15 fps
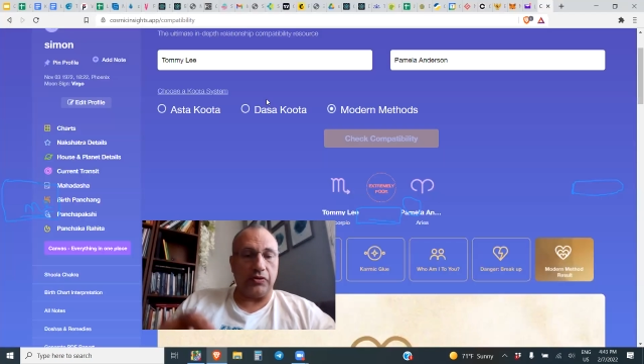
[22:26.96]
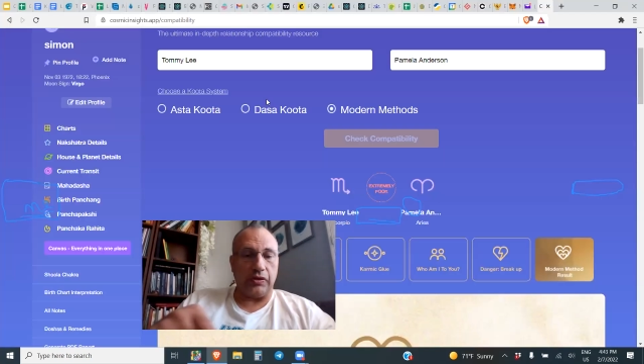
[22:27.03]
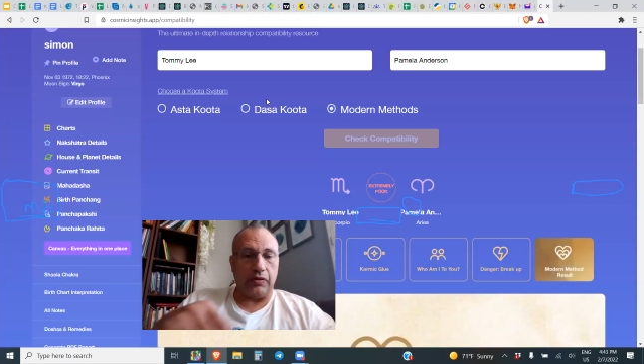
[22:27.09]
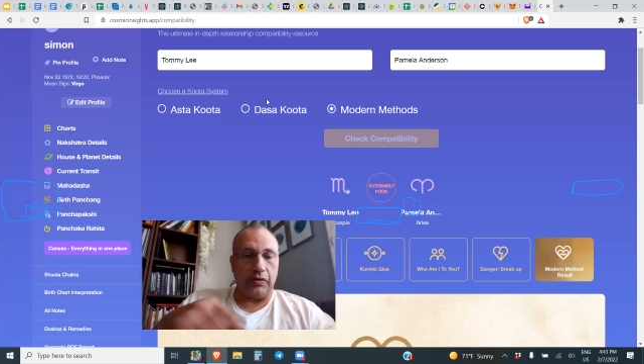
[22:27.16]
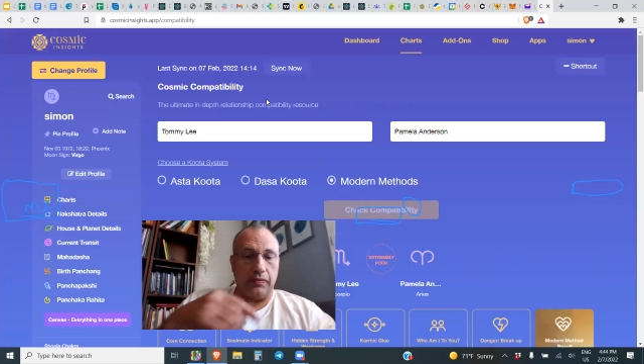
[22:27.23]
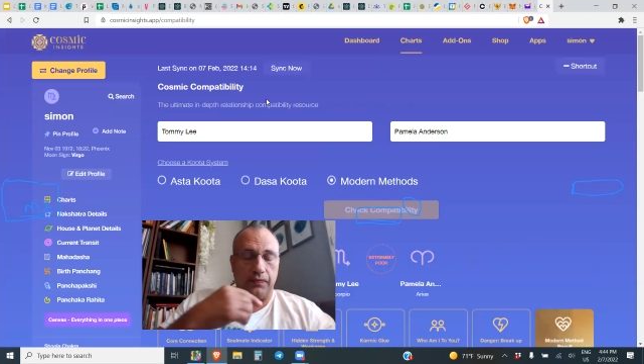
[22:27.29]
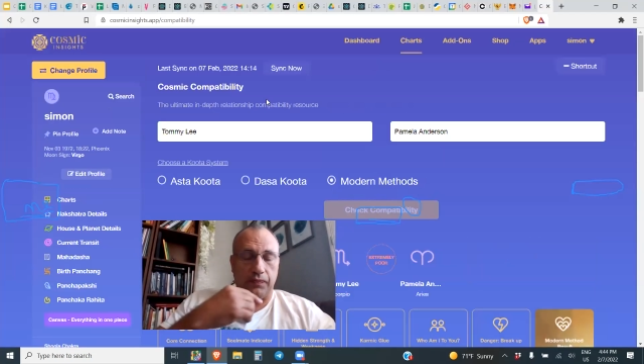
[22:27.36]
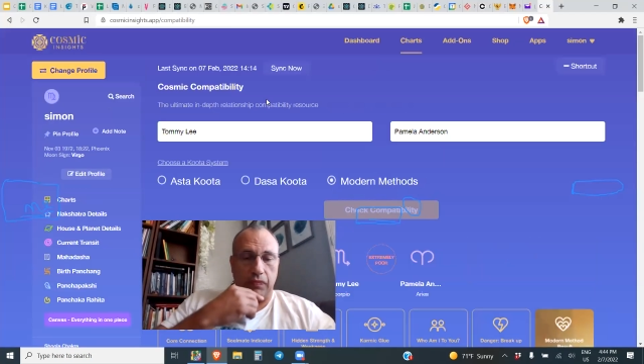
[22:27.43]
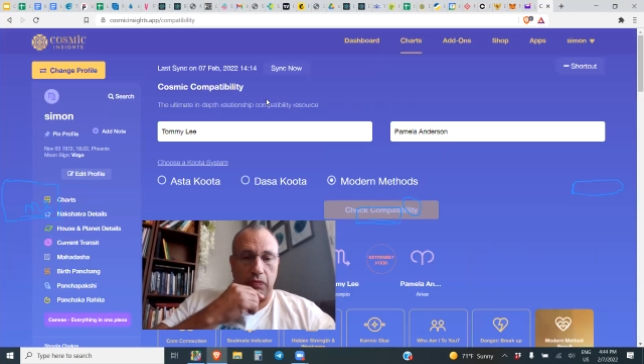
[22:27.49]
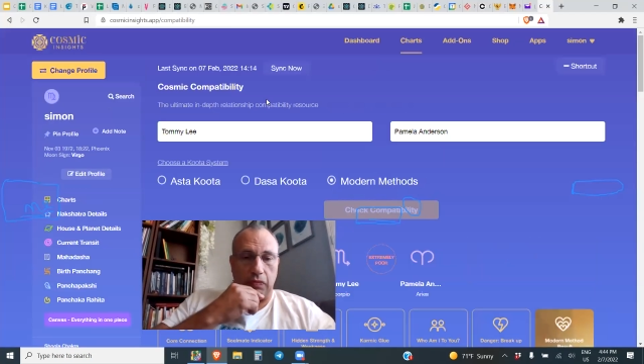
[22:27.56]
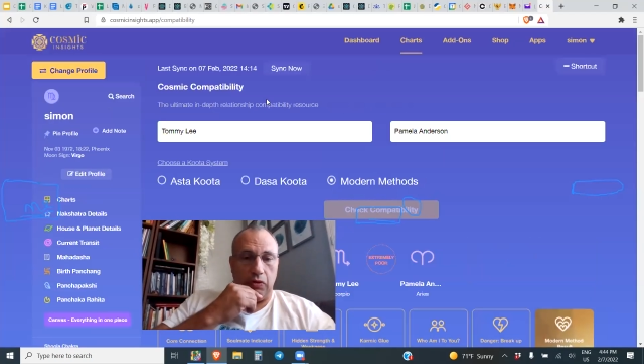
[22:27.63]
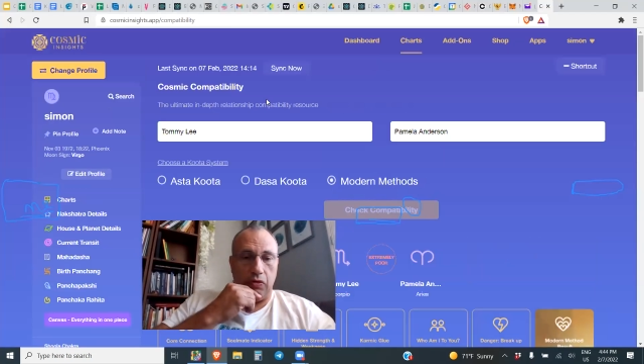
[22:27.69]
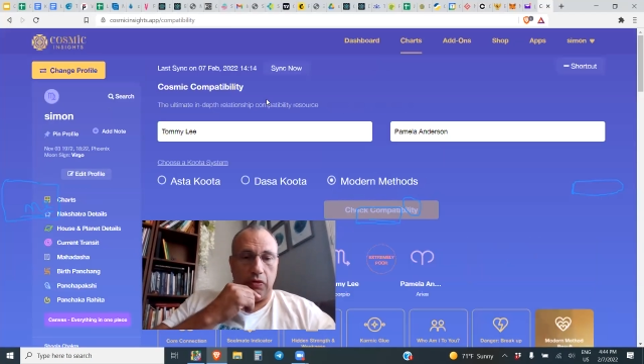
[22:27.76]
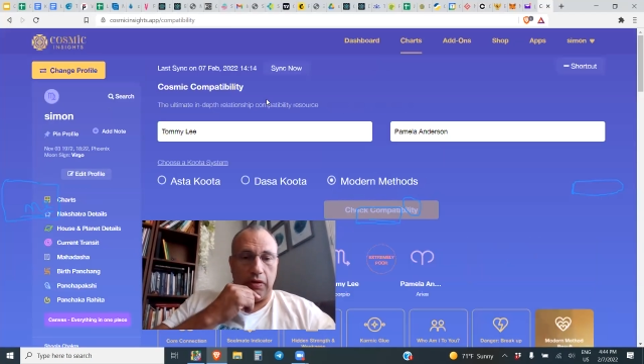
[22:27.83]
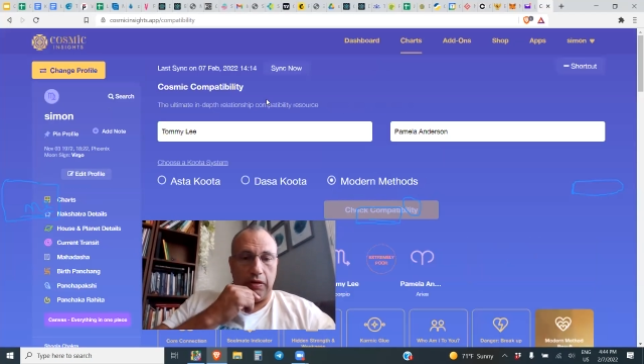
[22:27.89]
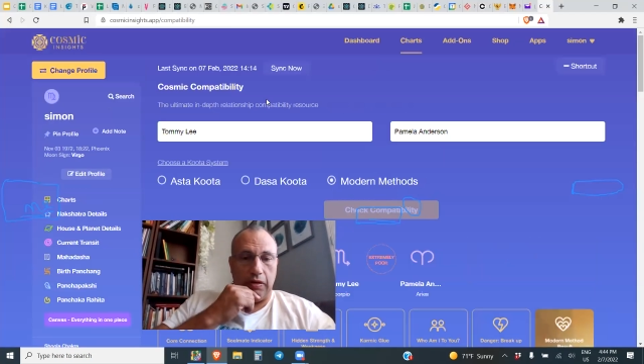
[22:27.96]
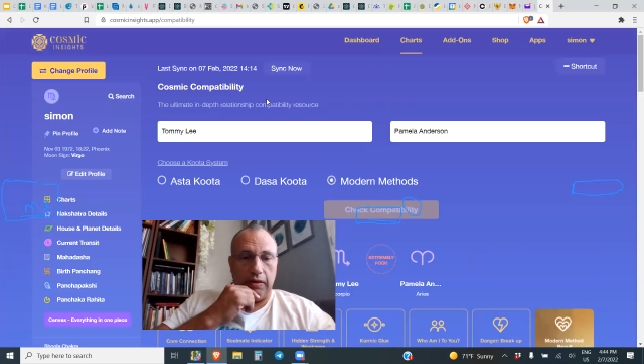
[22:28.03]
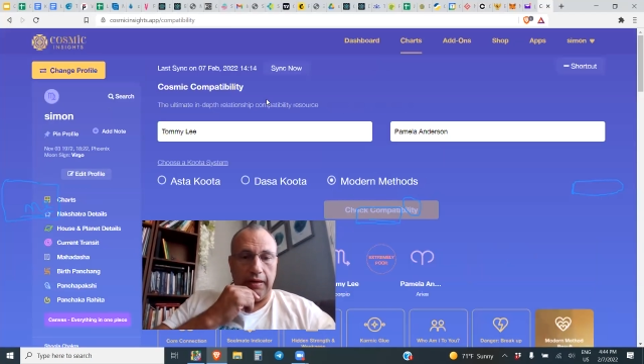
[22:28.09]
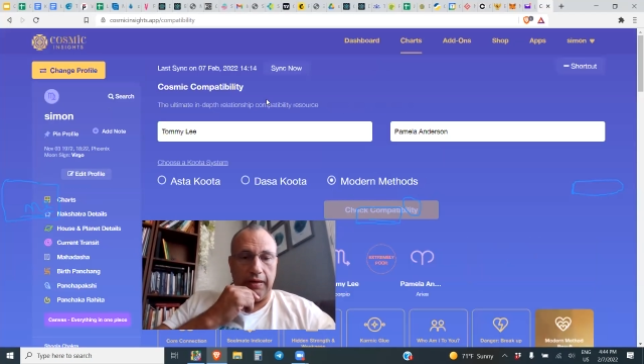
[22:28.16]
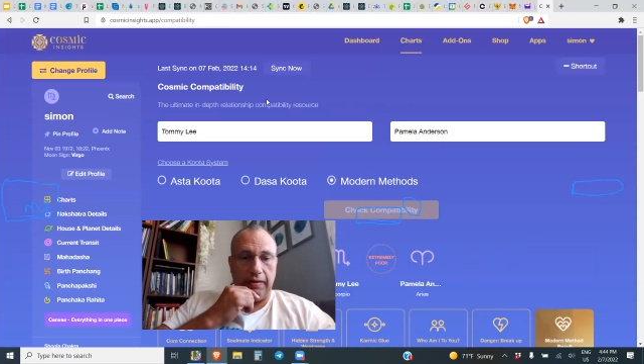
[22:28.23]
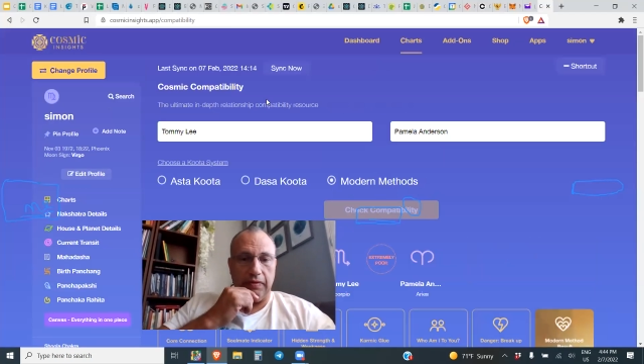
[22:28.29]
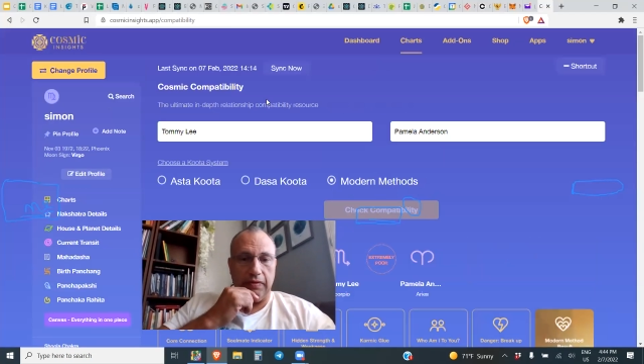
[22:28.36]
There's a, you
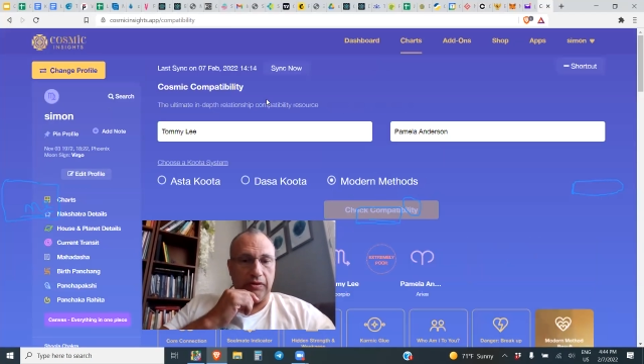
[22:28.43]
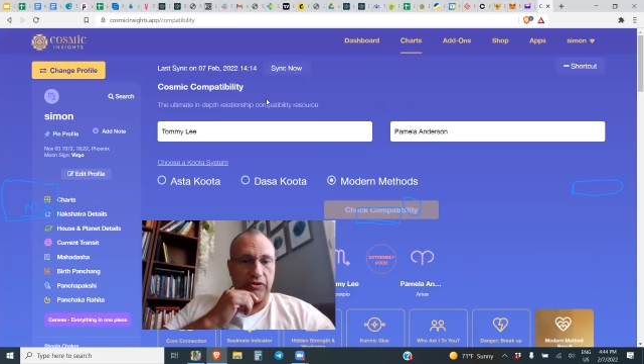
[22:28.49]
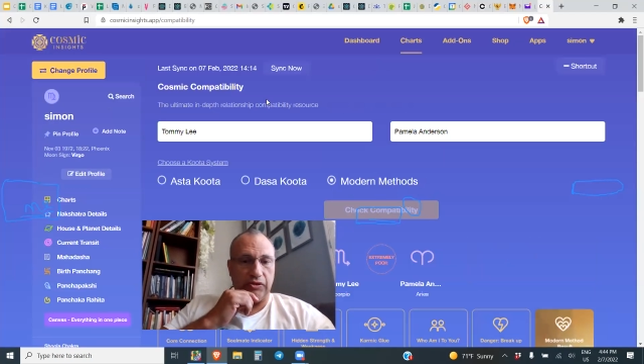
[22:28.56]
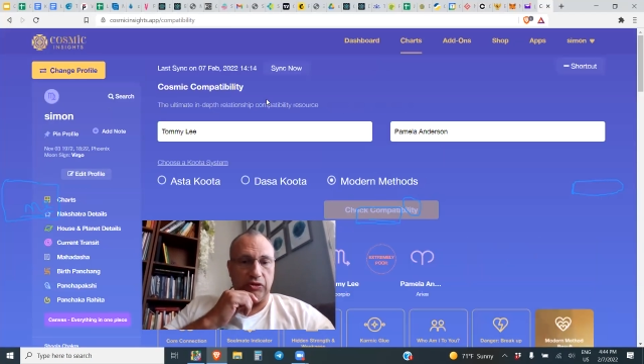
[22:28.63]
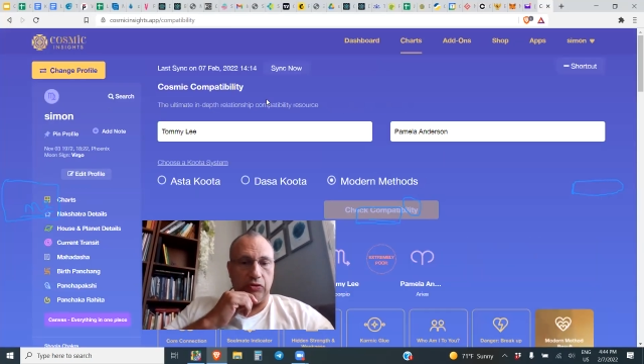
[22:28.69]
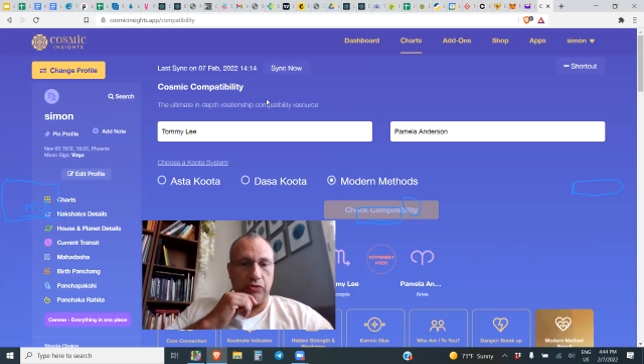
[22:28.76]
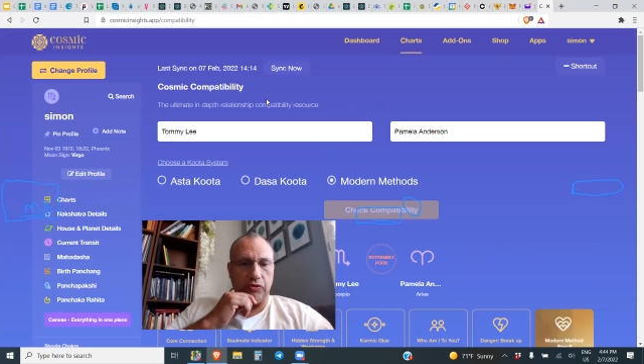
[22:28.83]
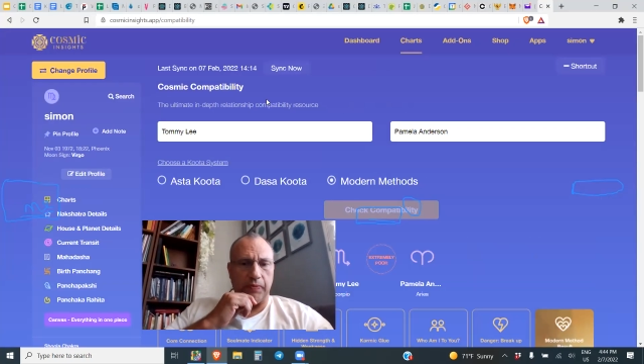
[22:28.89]
can get this,